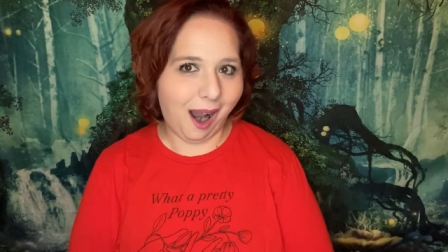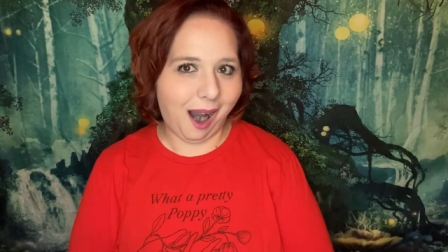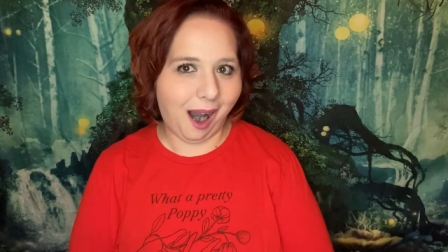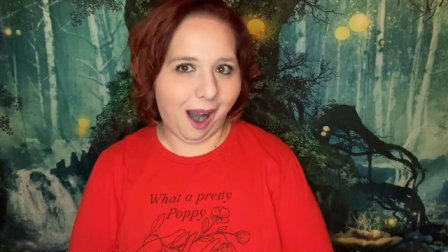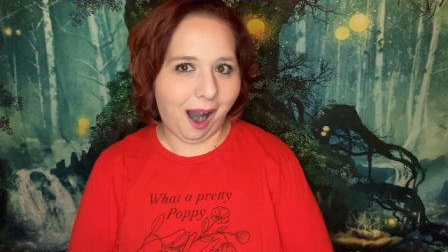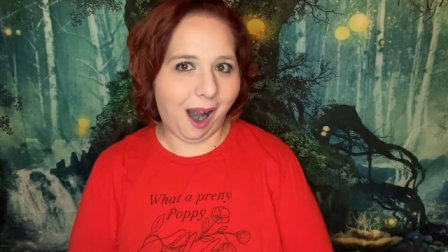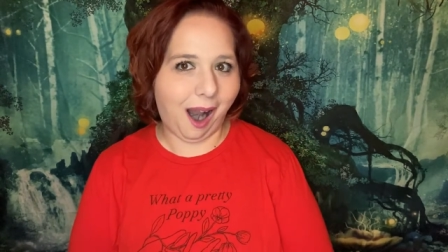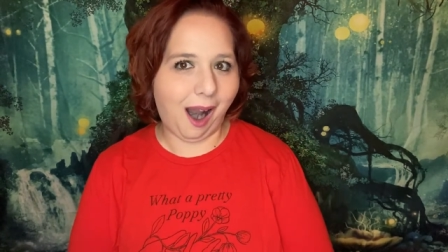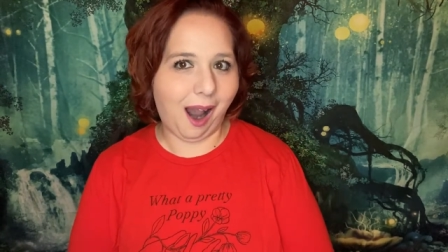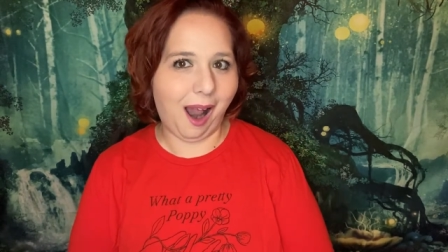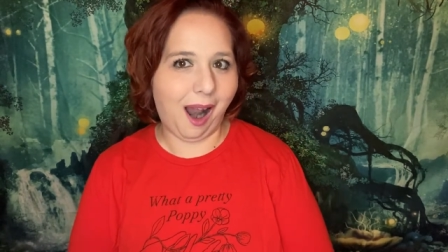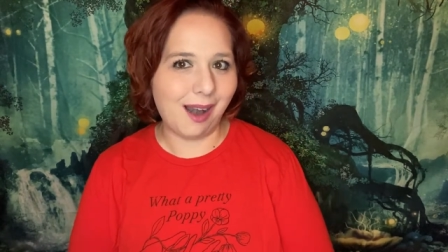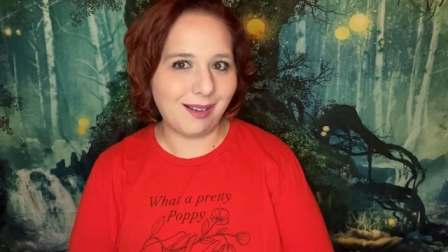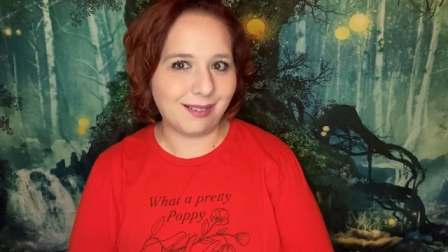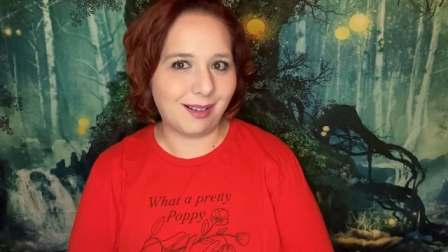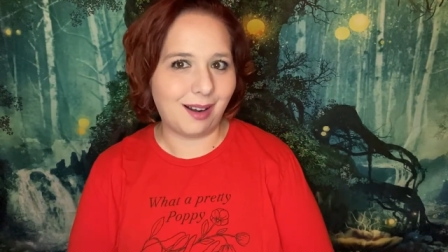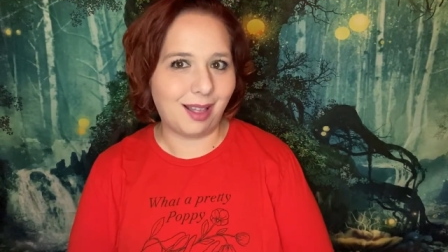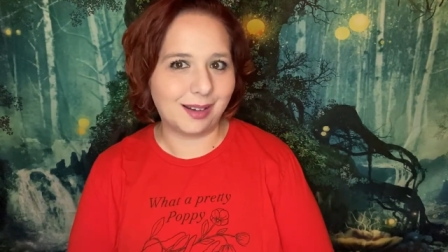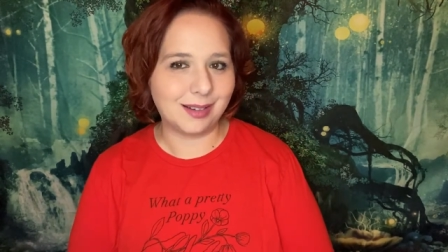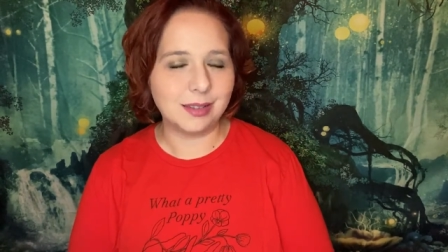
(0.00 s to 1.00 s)

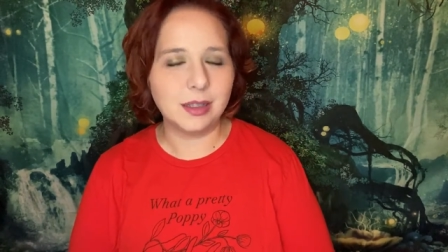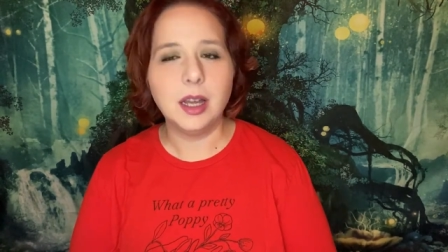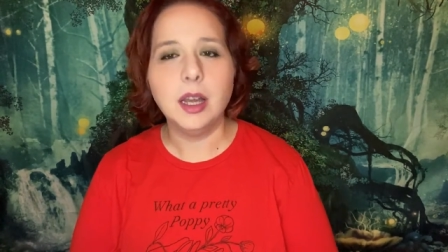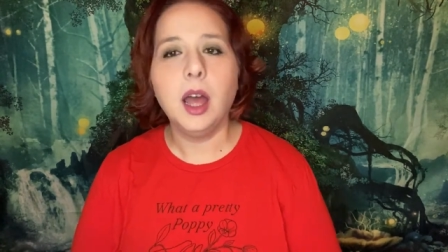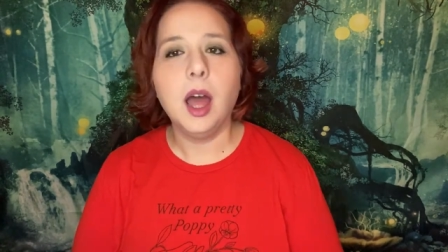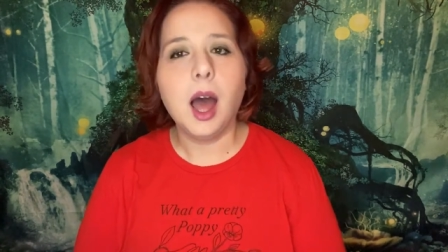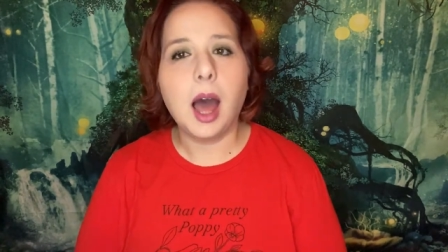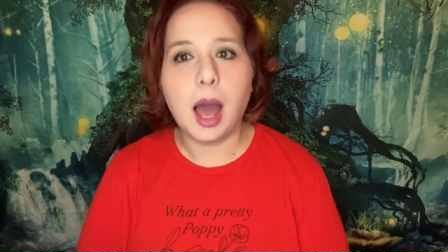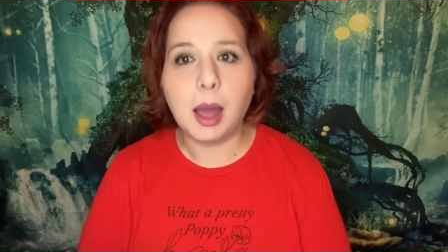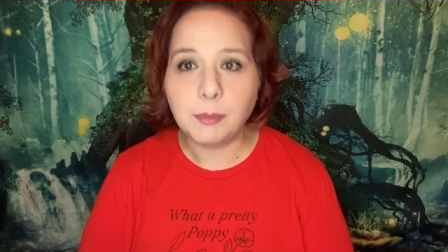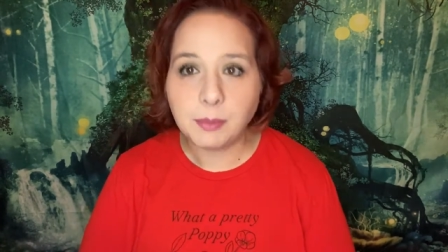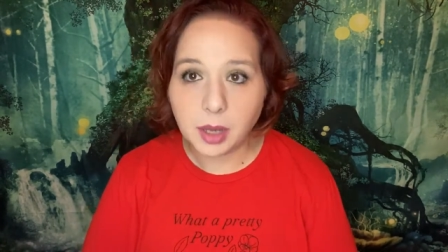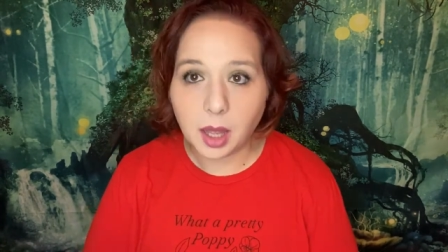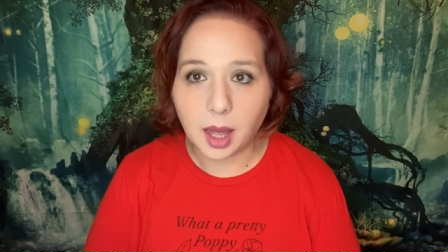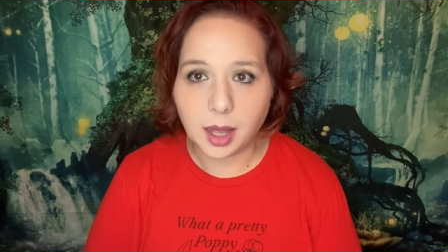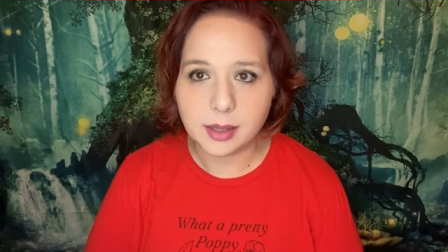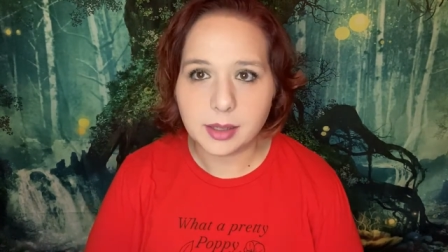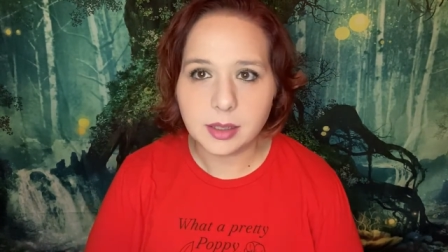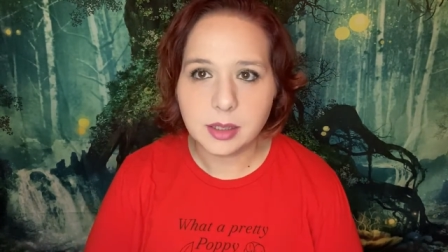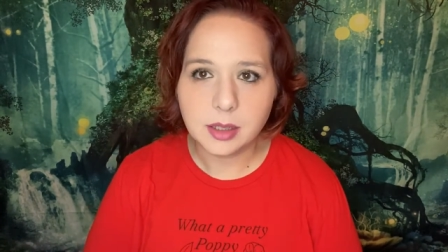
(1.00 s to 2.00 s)
I'm
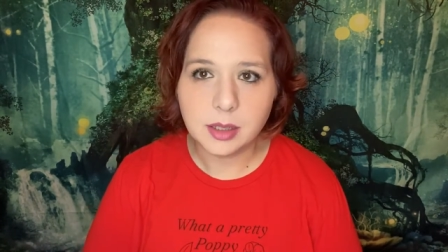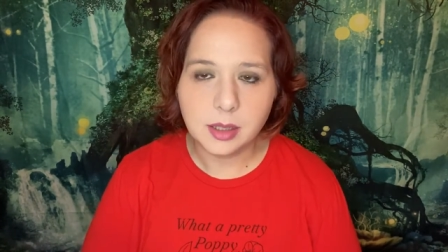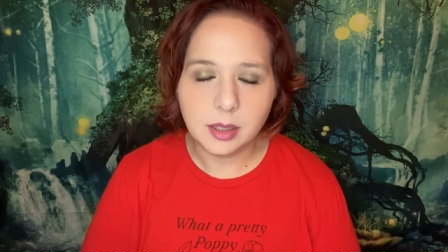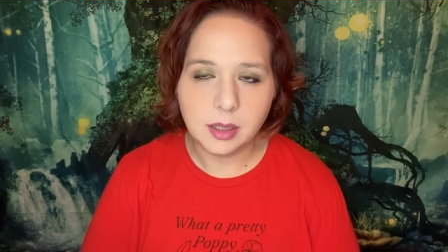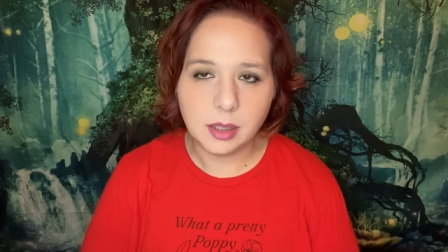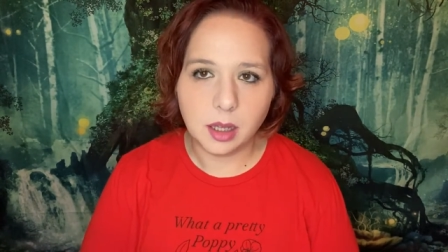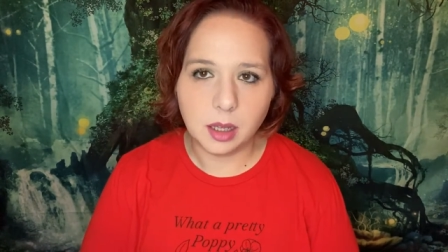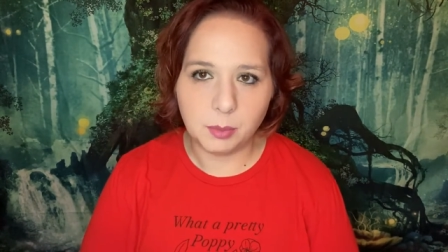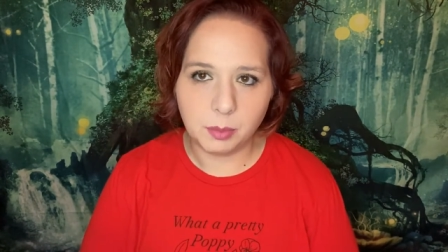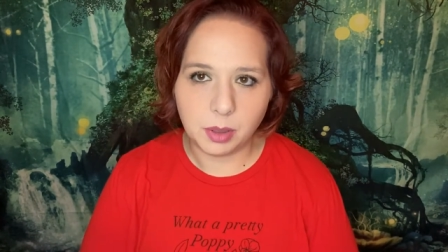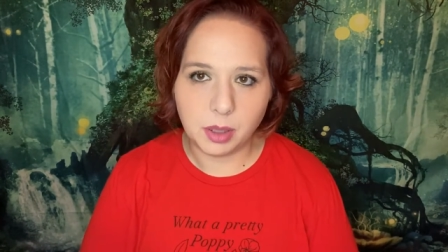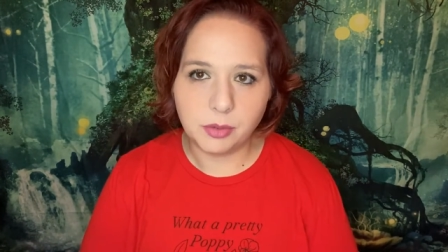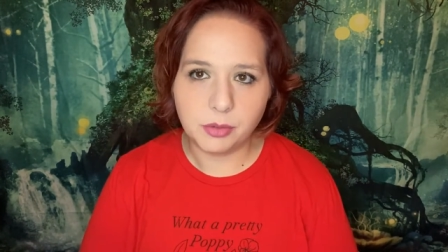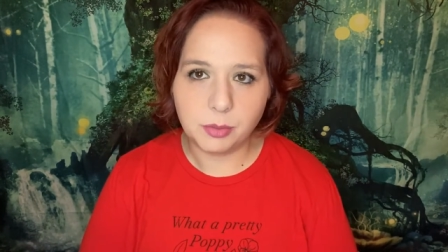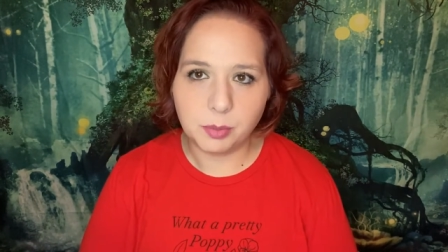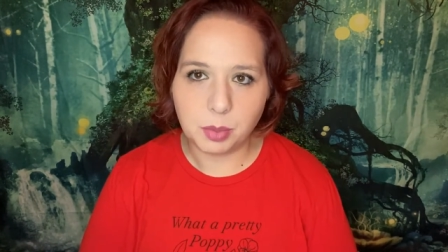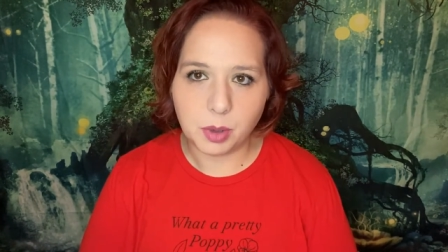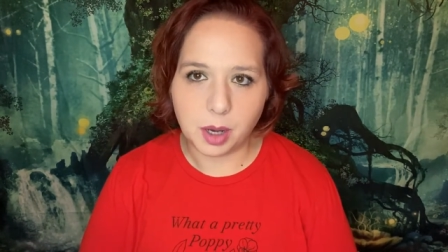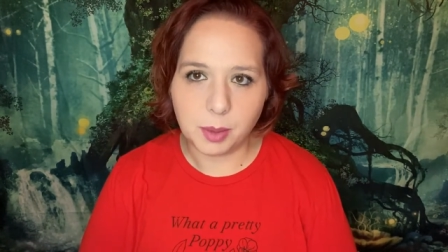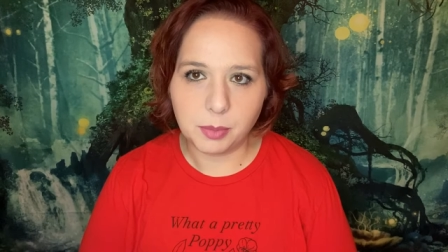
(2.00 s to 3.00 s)
not
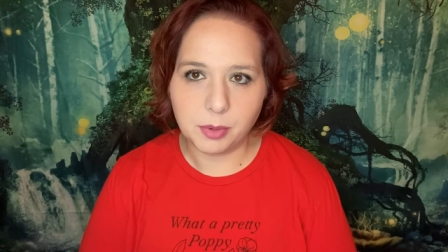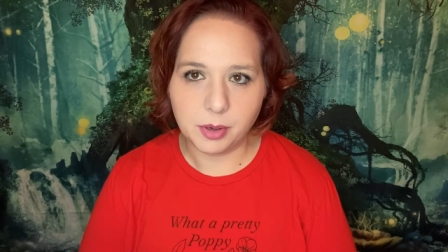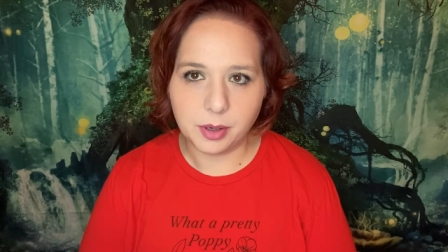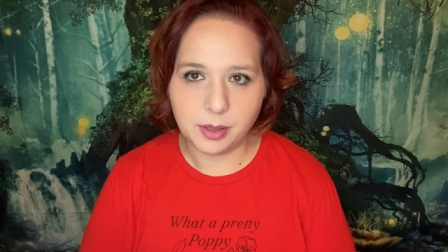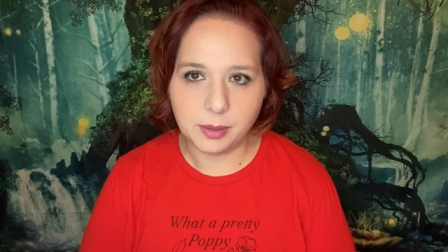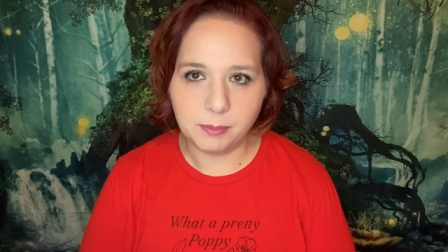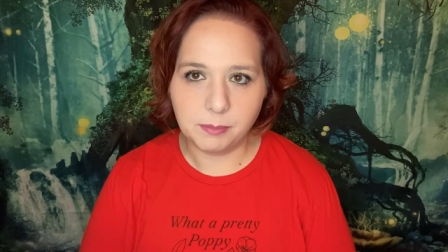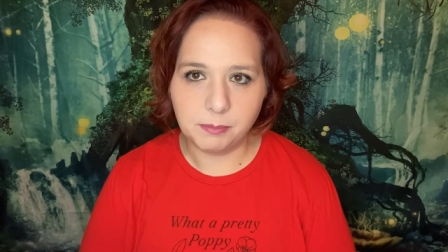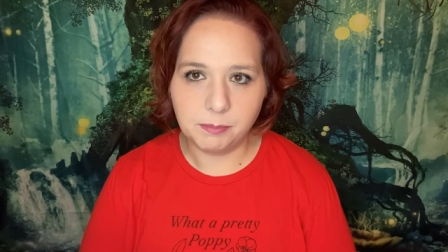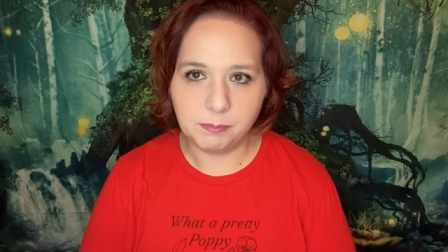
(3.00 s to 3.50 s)
above bribery.